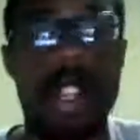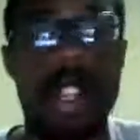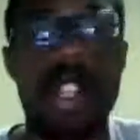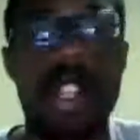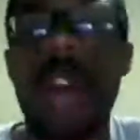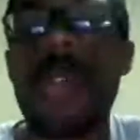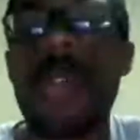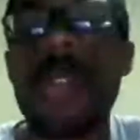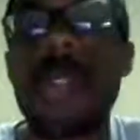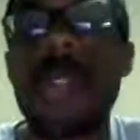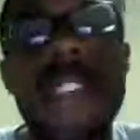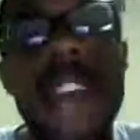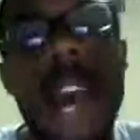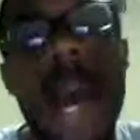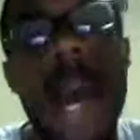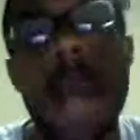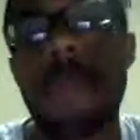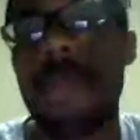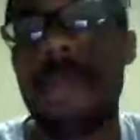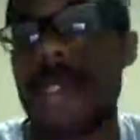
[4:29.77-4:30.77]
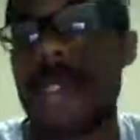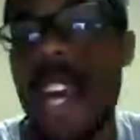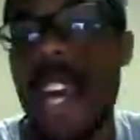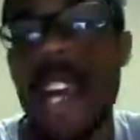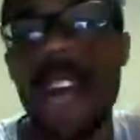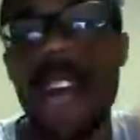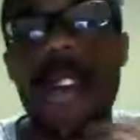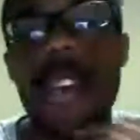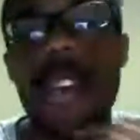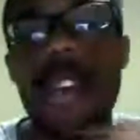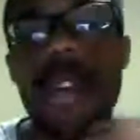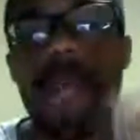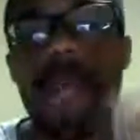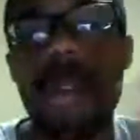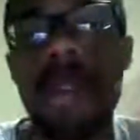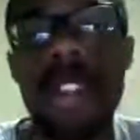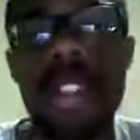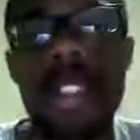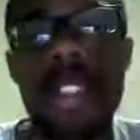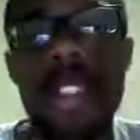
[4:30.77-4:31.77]
The only time will tell.
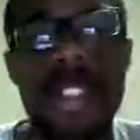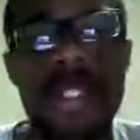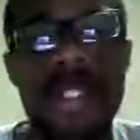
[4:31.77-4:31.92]
But